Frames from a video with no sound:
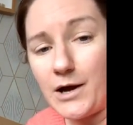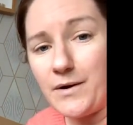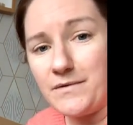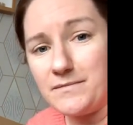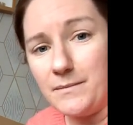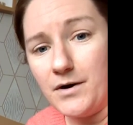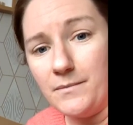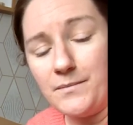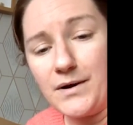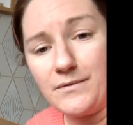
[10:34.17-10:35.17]
I went with my
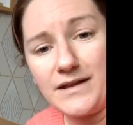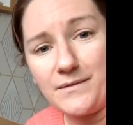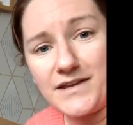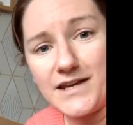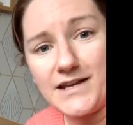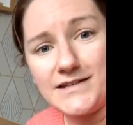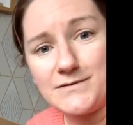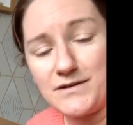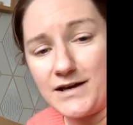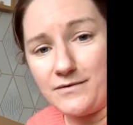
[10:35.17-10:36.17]
mum, but without the
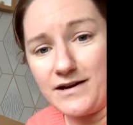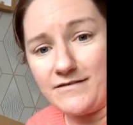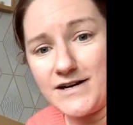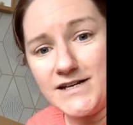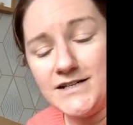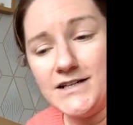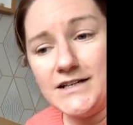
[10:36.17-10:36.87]
kids, without Gary.